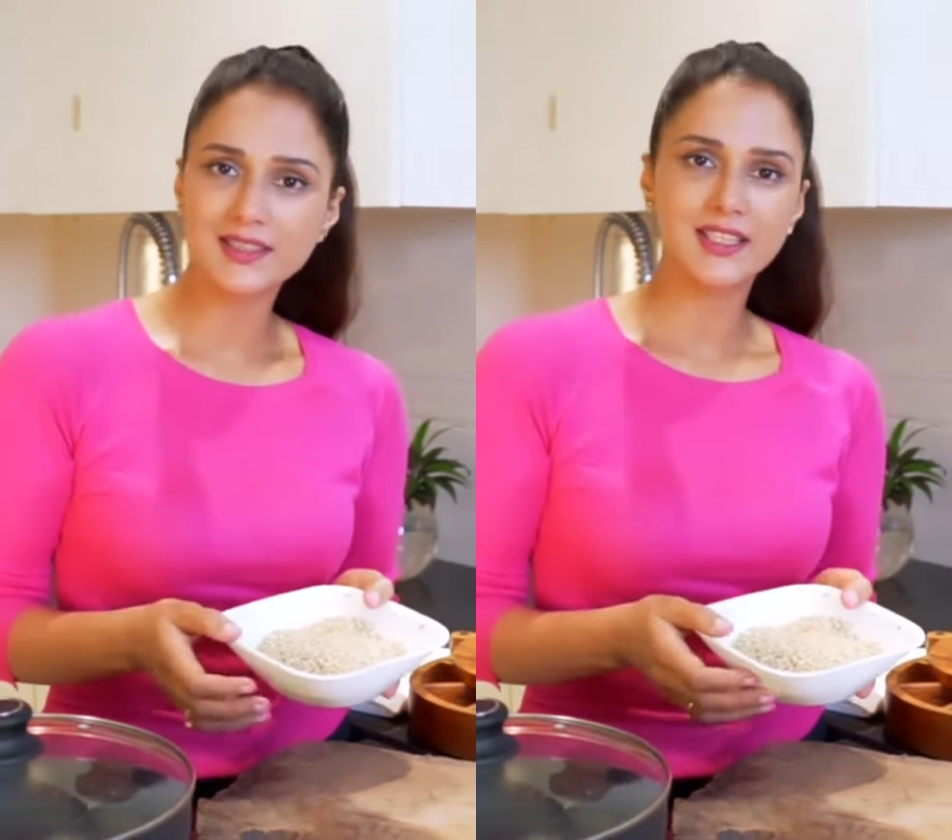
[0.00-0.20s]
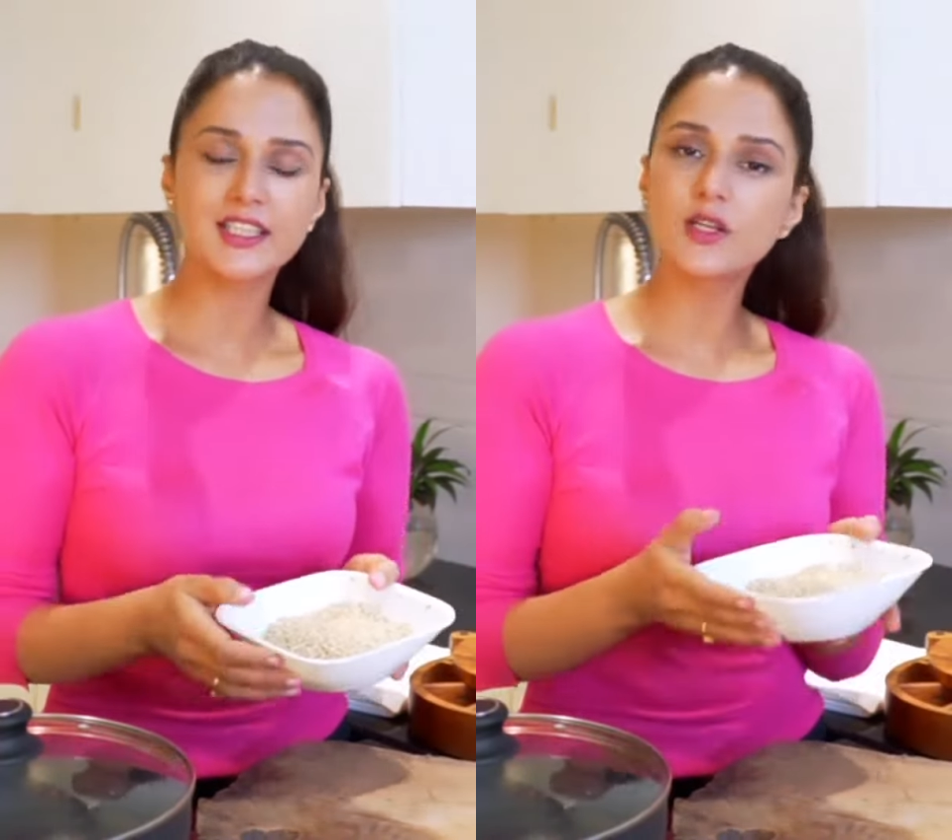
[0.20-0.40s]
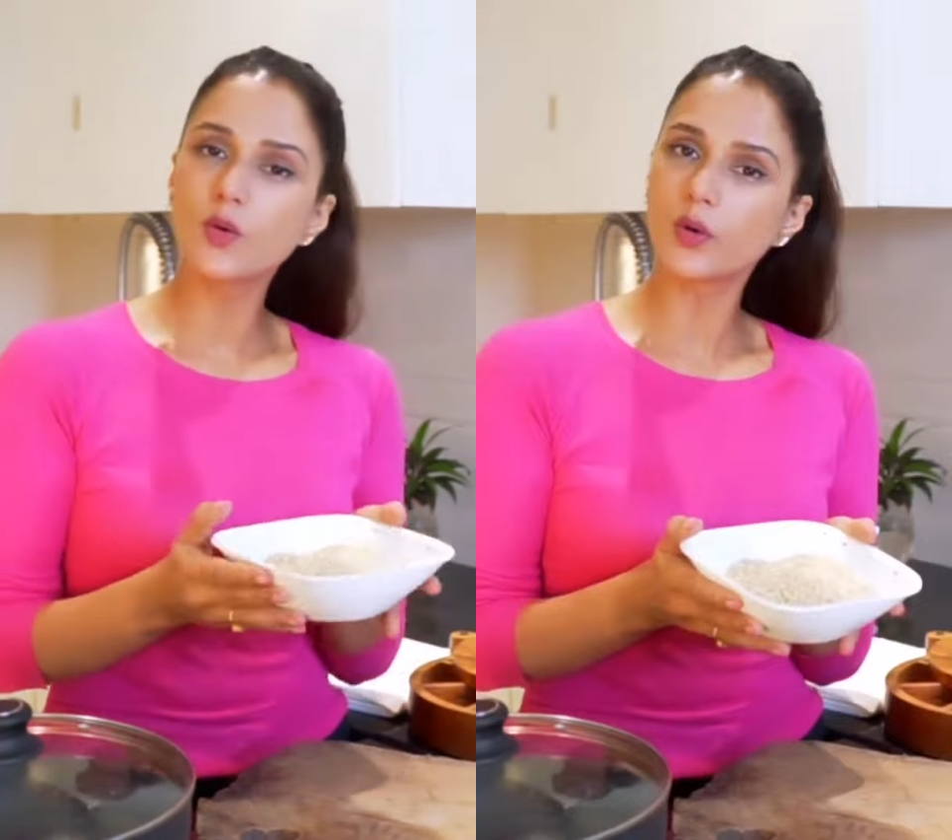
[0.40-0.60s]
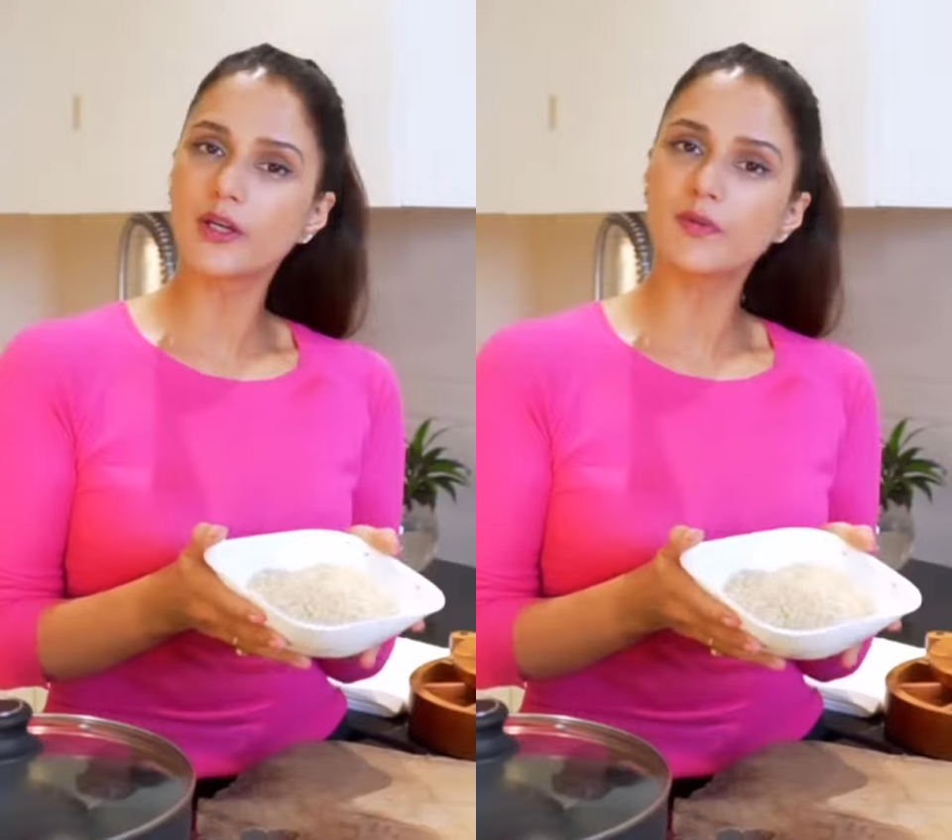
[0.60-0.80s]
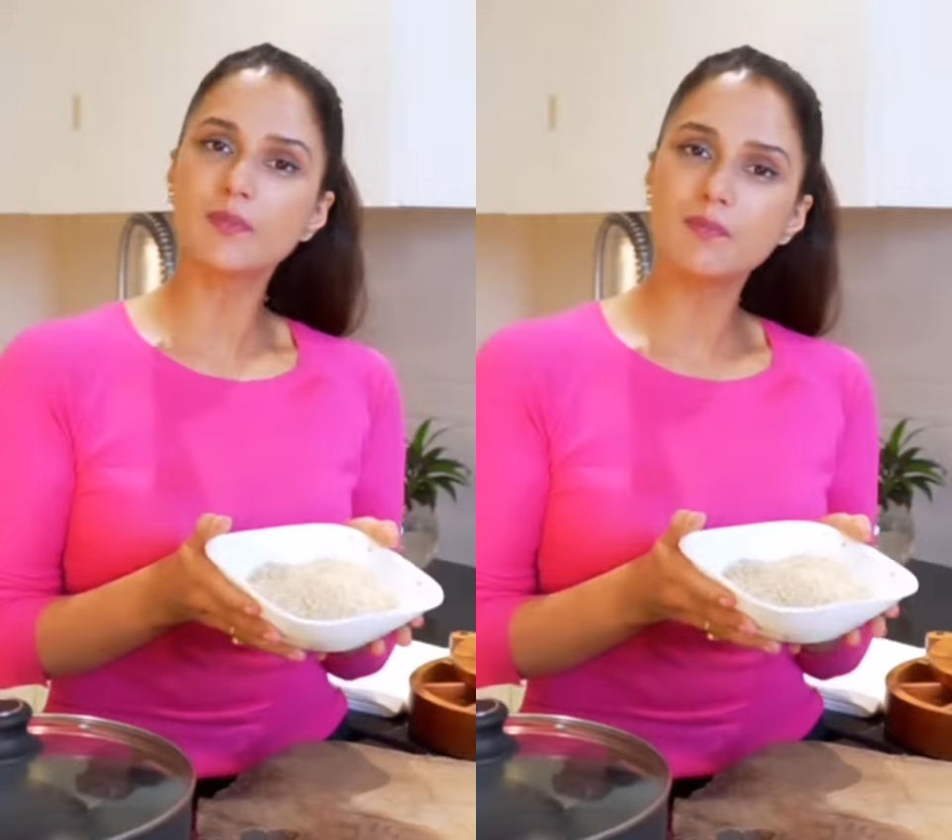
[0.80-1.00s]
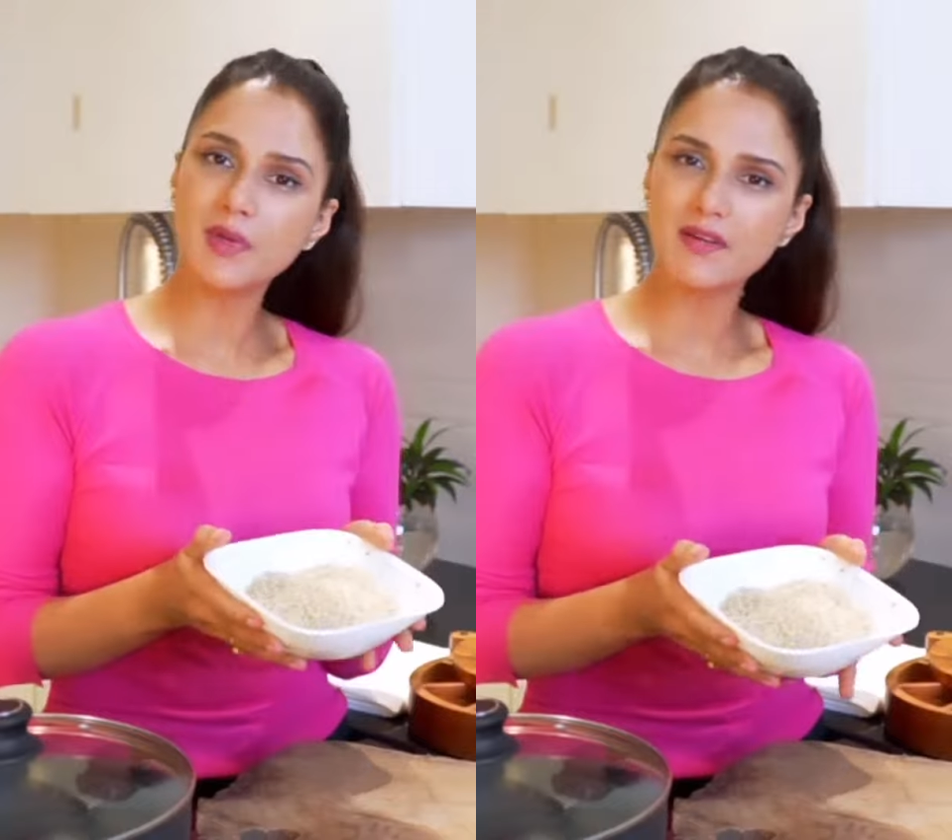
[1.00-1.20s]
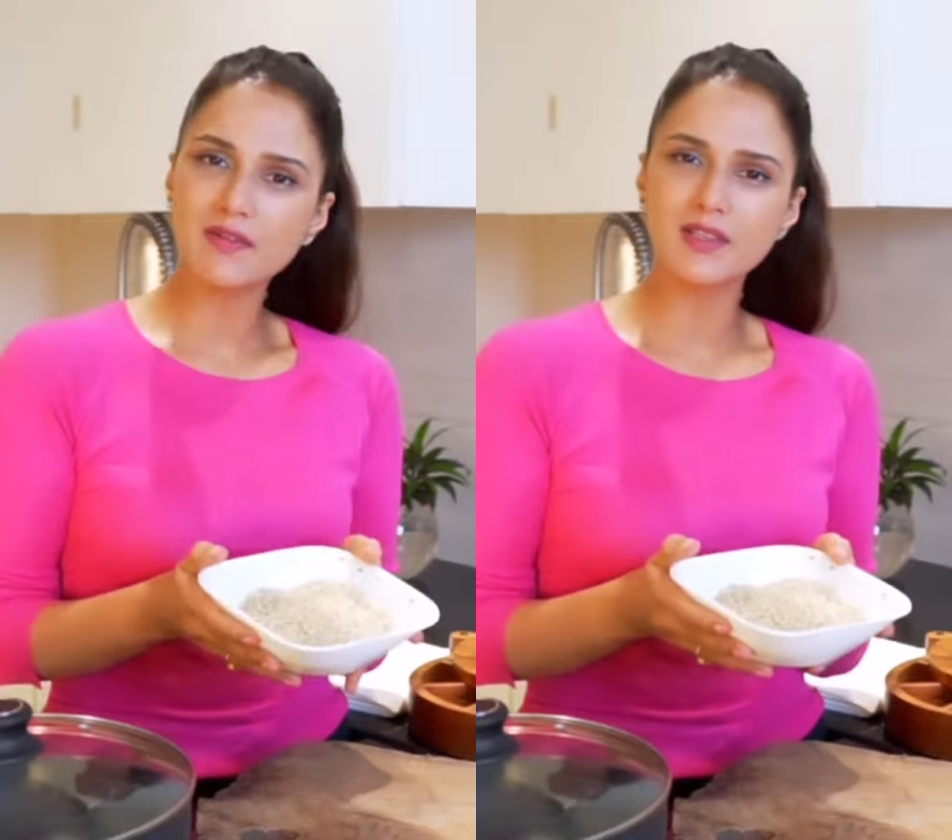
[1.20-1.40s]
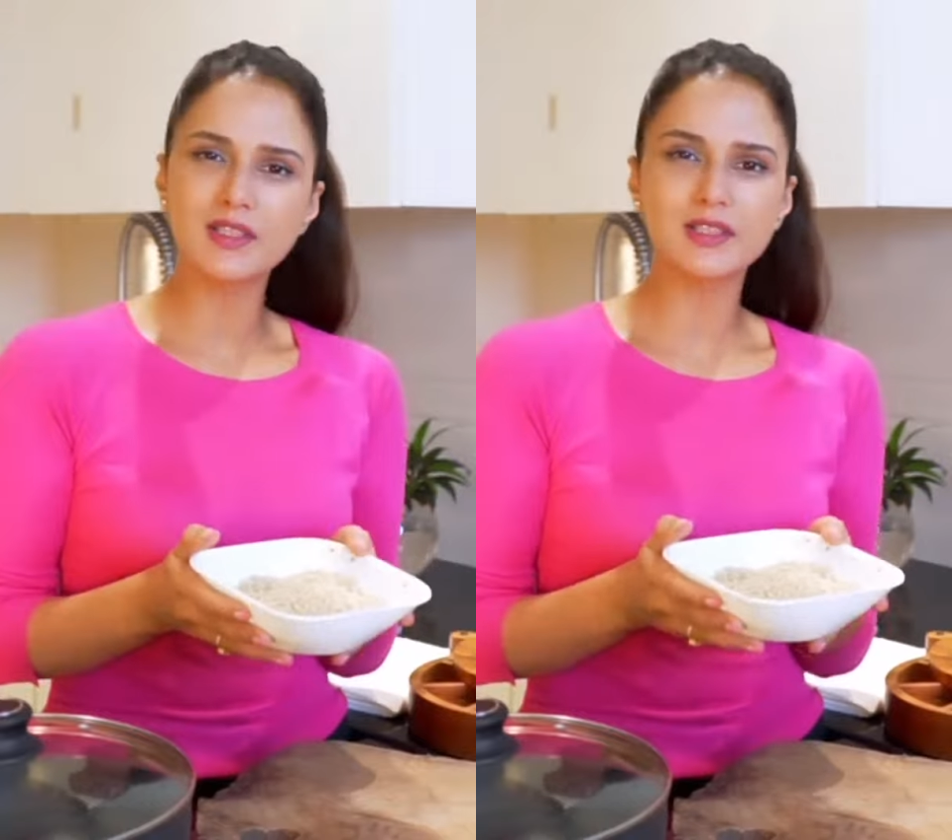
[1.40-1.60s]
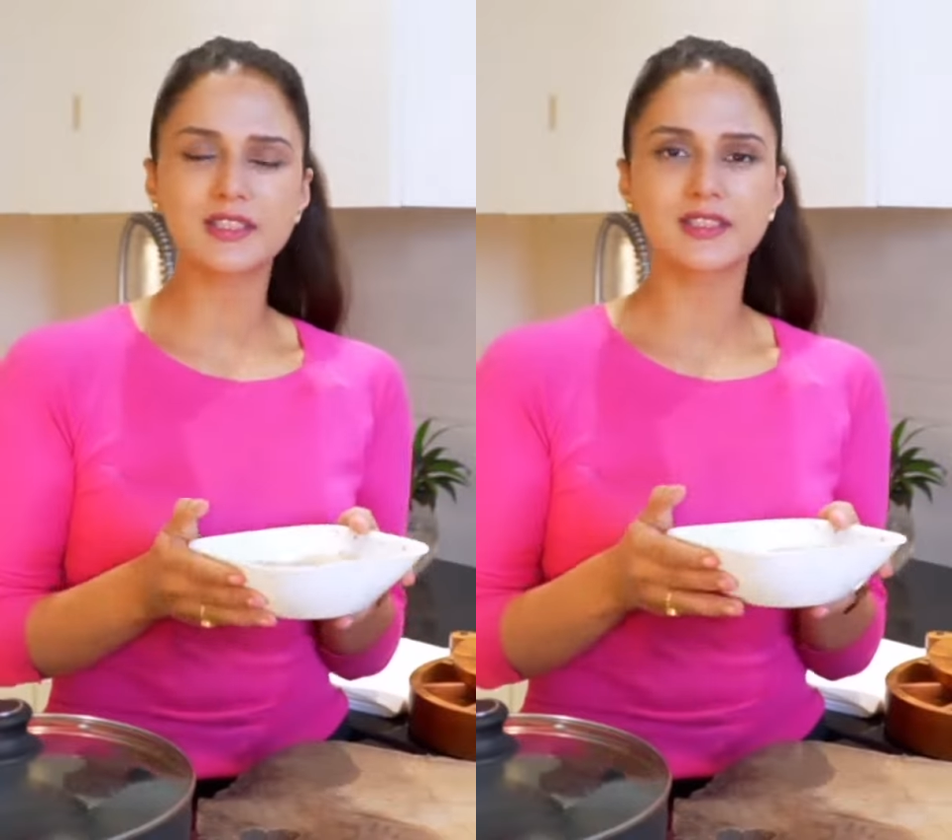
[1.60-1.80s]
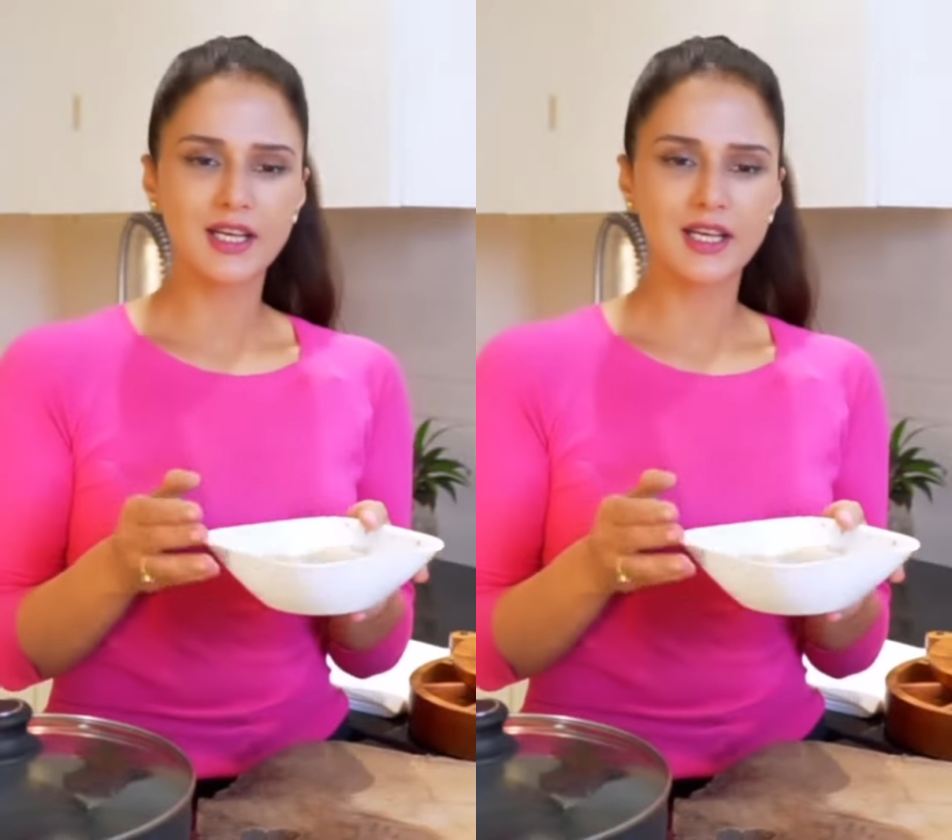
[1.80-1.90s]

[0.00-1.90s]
It's loaded with minerals,